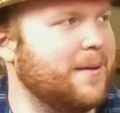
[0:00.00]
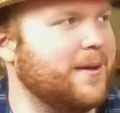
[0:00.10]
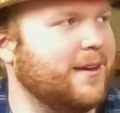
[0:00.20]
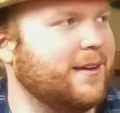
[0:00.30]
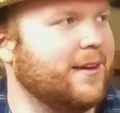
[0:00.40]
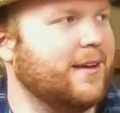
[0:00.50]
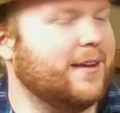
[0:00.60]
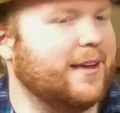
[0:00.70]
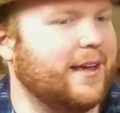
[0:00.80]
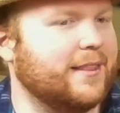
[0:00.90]
Maybe
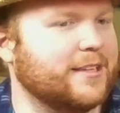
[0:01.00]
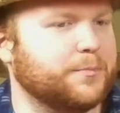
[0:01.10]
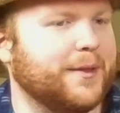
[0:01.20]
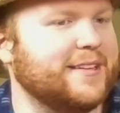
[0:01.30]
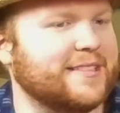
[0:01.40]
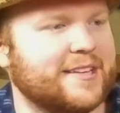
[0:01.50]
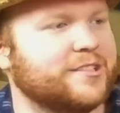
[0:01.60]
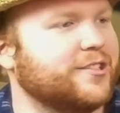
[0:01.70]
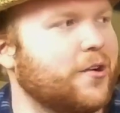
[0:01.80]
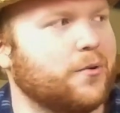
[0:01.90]
this place is
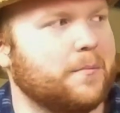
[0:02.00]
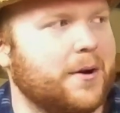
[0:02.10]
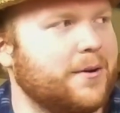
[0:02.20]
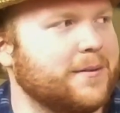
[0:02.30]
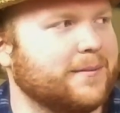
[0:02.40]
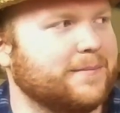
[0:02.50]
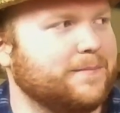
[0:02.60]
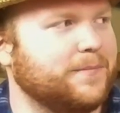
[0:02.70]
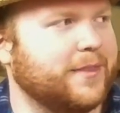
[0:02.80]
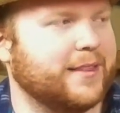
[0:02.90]
so remote
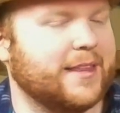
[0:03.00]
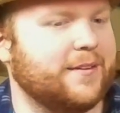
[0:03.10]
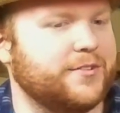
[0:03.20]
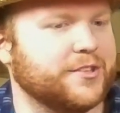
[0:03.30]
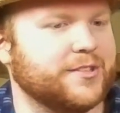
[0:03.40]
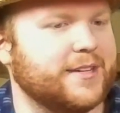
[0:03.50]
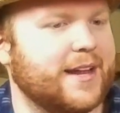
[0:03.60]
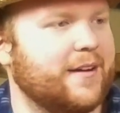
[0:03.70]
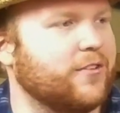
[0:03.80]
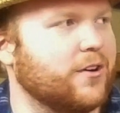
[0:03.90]
that they've just
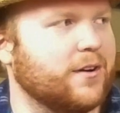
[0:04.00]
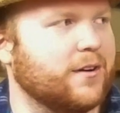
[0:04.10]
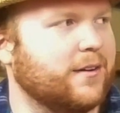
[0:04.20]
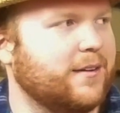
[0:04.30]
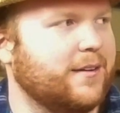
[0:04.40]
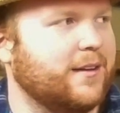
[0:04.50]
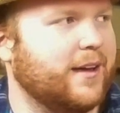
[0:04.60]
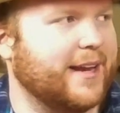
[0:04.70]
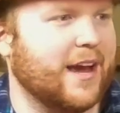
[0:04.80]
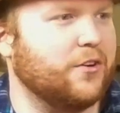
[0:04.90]
never...
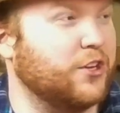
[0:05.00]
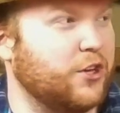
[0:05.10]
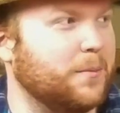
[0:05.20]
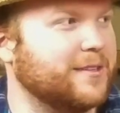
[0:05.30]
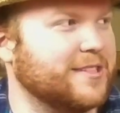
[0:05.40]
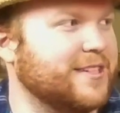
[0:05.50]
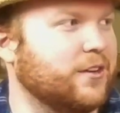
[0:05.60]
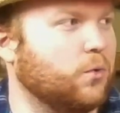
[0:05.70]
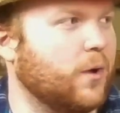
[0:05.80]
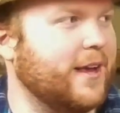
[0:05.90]
encountered humans until
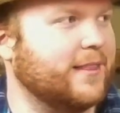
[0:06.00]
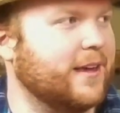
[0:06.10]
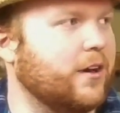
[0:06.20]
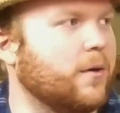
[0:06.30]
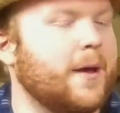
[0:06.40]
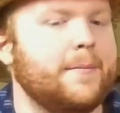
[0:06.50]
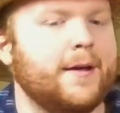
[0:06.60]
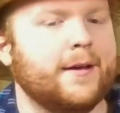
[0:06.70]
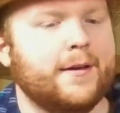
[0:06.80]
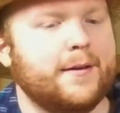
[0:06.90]
right then. Or
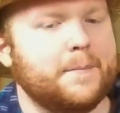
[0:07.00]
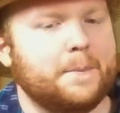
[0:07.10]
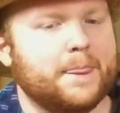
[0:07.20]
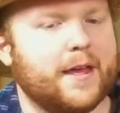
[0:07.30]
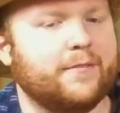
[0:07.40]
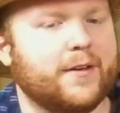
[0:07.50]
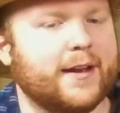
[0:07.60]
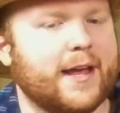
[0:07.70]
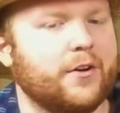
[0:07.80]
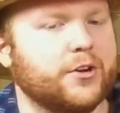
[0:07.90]
maybe they've
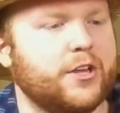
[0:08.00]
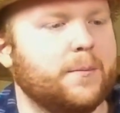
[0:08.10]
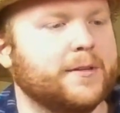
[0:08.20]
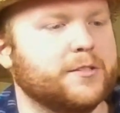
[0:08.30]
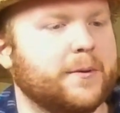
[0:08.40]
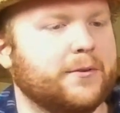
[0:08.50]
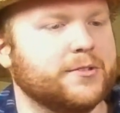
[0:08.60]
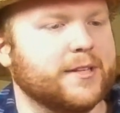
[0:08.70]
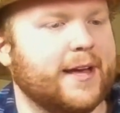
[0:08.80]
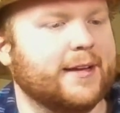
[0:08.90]
encountered humans, but it
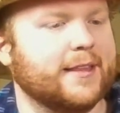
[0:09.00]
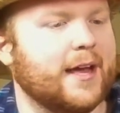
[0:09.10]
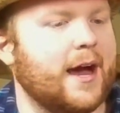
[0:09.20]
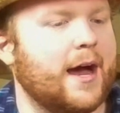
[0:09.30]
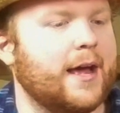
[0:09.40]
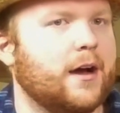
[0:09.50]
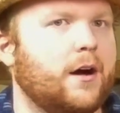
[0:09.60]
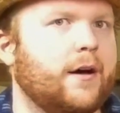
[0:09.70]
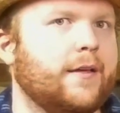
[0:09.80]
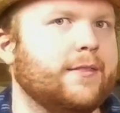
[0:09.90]
was like the guy
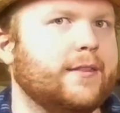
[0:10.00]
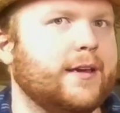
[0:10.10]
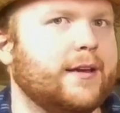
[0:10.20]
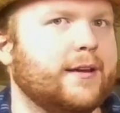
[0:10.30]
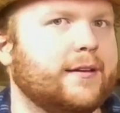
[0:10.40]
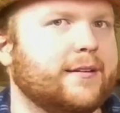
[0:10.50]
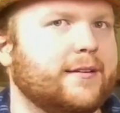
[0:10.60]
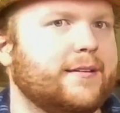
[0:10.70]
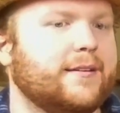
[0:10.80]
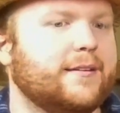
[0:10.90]
on the
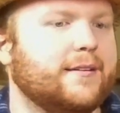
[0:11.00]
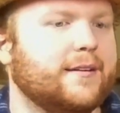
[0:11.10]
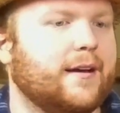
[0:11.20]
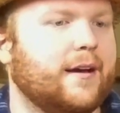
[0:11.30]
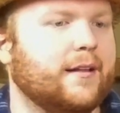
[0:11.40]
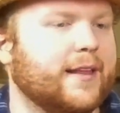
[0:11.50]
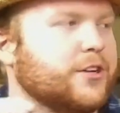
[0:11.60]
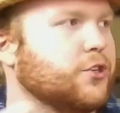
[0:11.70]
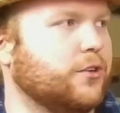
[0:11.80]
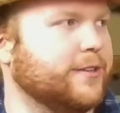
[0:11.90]

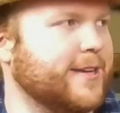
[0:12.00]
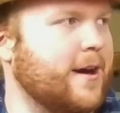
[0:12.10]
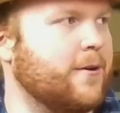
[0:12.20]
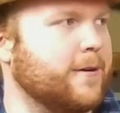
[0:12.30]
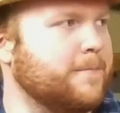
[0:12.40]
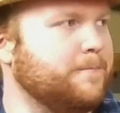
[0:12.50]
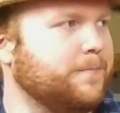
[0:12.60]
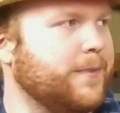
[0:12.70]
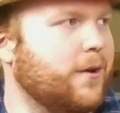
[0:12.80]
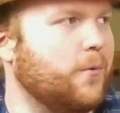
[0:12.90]
electrical tower
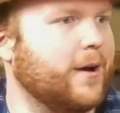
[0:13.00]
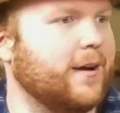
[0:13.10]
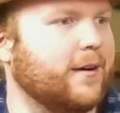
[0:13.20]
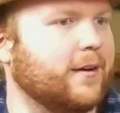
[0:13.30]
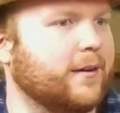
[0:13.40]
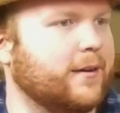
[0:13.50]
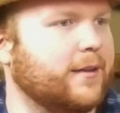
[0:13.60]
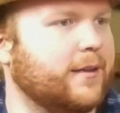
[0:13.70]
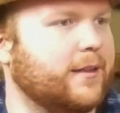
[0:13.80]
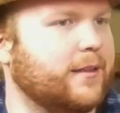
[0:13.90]
where
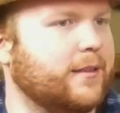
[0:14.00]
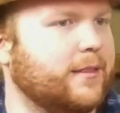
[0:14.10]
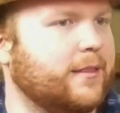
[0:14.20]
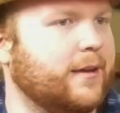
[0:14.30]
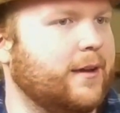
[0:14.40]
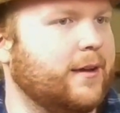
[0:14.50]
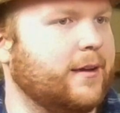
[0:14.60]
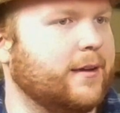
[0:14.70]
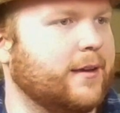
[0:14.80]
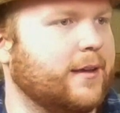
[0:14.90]

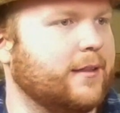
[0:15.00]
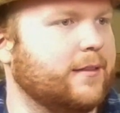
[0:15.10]
they